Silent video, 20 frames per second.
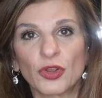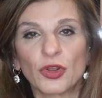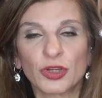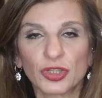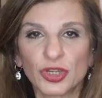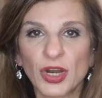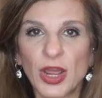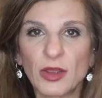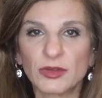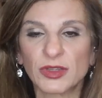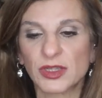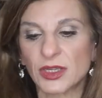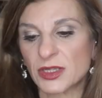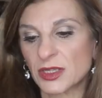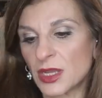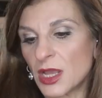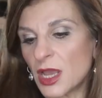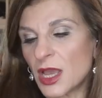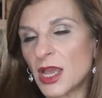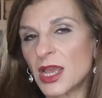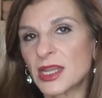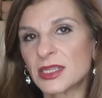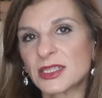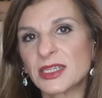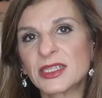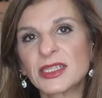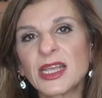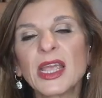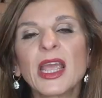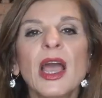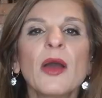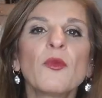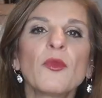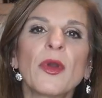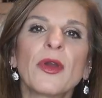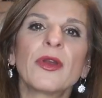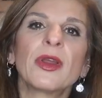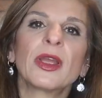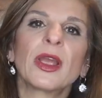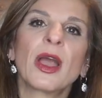your trousers. Today I'm
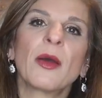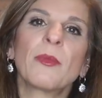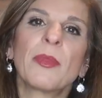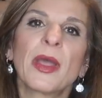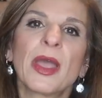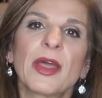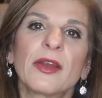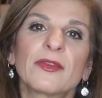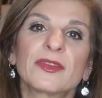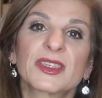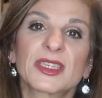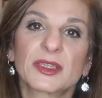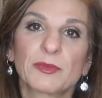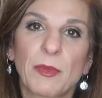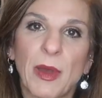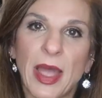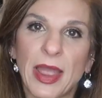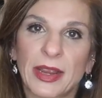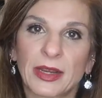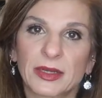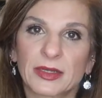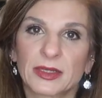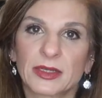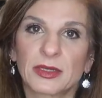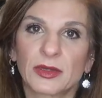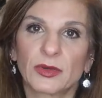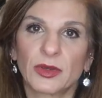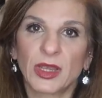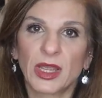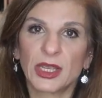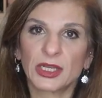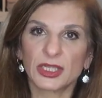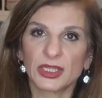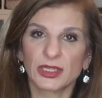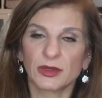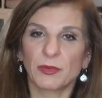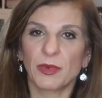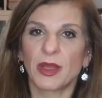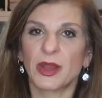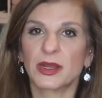wearing a pair of Spanx, okay?
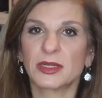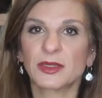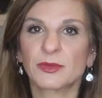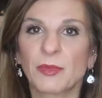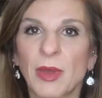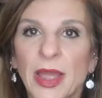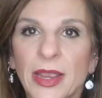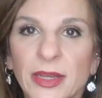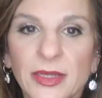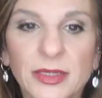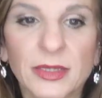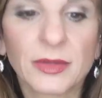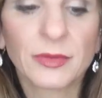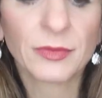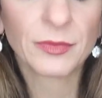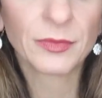Just a pair of Spanx.